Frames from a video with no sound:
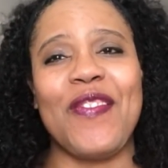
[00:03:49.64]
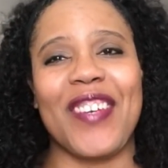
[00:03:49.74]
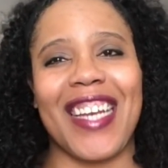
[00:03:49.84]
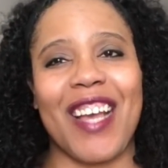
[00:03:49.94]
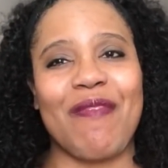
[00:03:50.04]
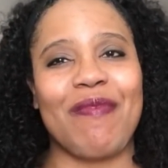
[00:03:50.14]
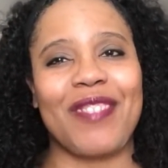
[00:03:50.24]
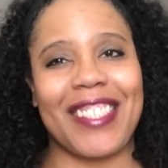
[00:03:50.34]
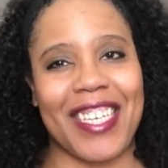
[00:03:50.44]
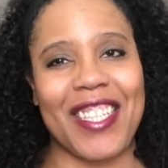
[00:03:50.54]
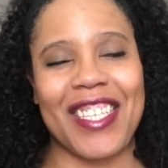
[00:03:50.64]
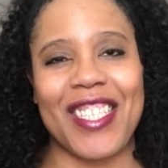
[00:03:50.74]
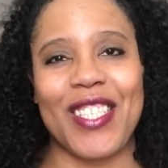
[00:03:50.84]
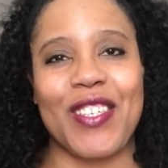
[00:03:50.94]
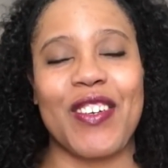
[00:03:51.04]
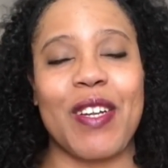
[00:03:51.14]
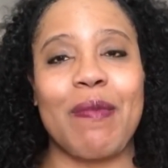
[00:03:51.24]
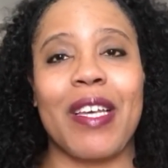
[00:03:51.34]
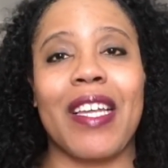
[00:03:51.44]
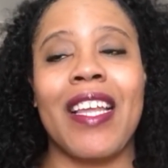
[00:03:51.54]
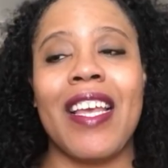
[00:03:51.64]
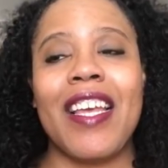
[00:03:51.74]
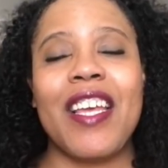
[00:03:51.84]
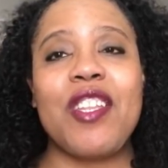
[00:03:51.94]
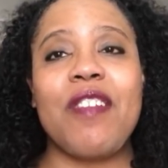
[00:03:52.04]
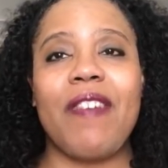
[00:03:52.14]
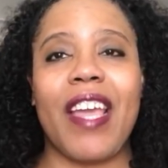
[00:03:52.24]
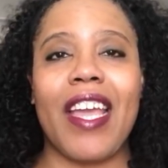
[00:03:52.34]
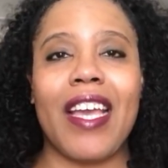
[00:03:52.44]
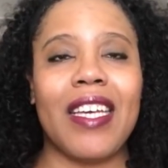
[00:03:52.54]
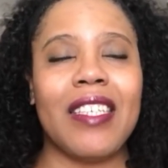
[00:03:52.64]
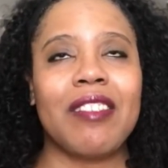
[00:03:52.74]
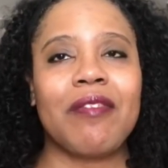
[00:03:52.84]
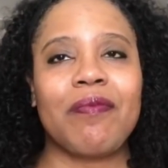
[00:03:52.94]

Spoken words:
when I tell this story, but Nevaeh,